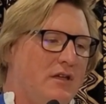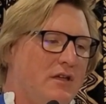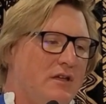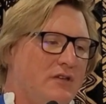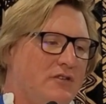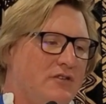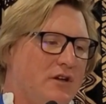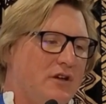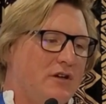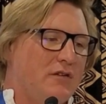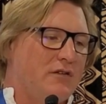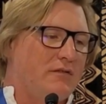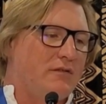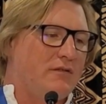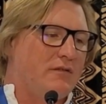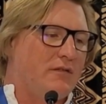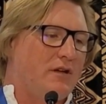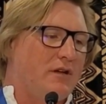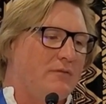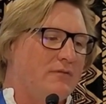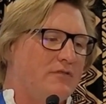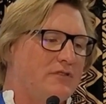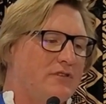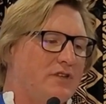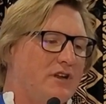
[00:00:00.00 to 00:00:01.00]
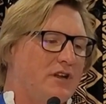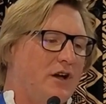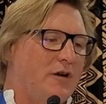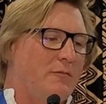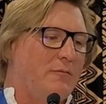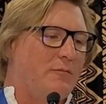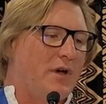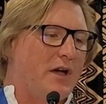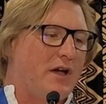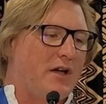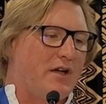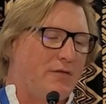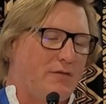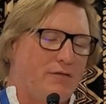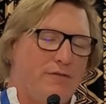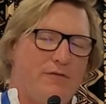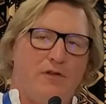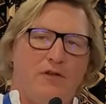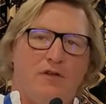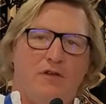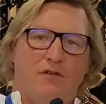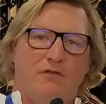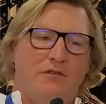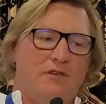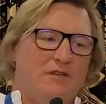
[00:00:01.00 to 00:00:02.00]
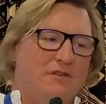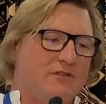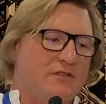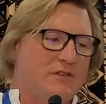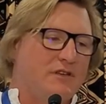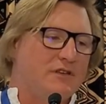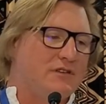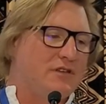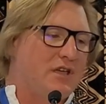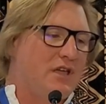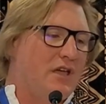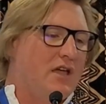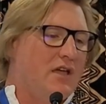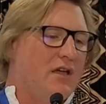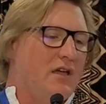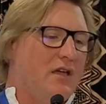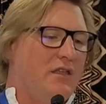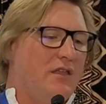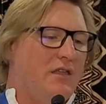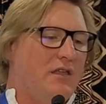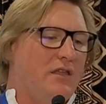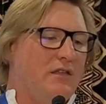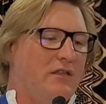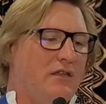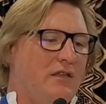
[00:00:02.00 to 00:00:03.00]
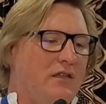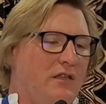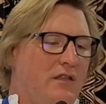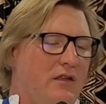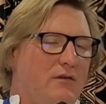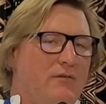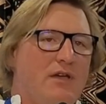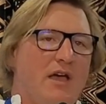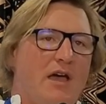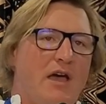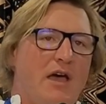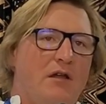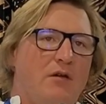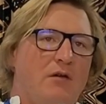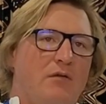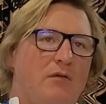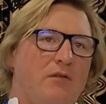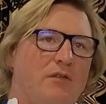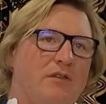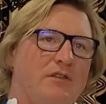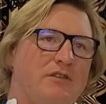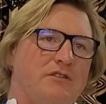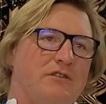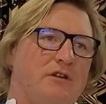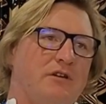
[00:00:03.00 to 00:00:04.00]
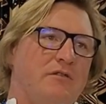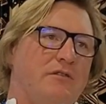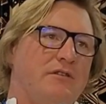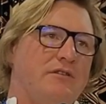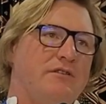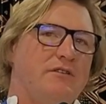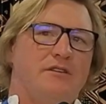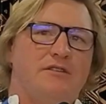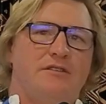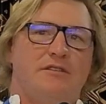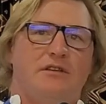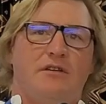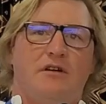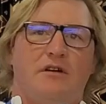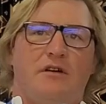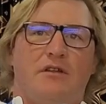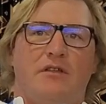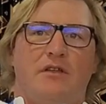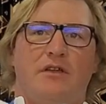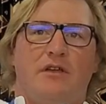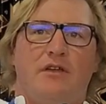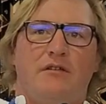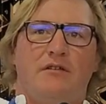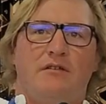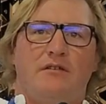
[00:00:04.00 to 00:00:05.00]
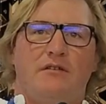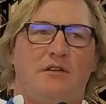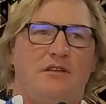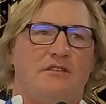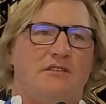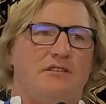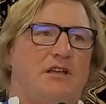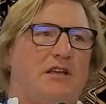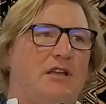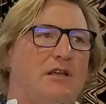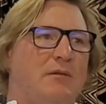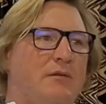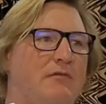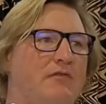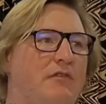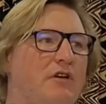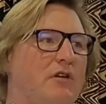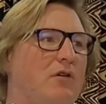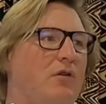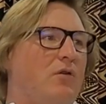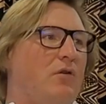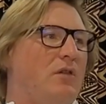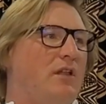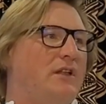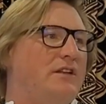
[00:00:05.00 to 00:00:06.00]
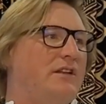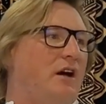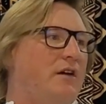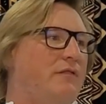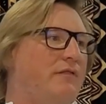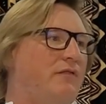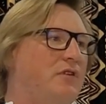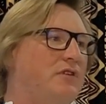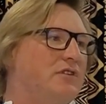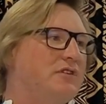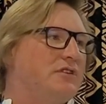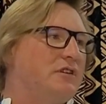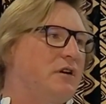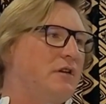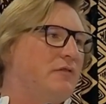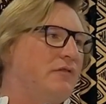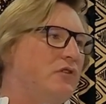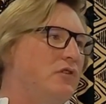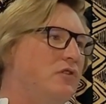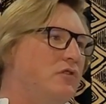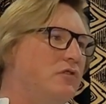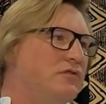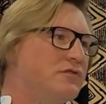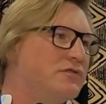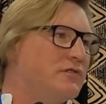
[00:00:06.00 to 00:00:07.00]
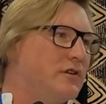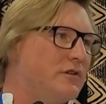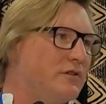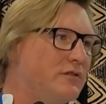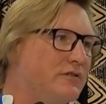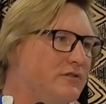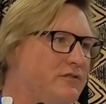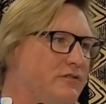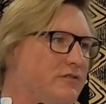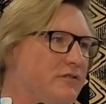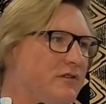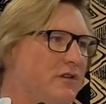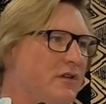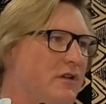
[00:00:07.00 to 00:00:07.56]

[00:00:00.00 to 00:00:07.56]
So I'm just going to unpack a few of these things, and then we add all the services that are there, and suddenly we've got all the diversity of users.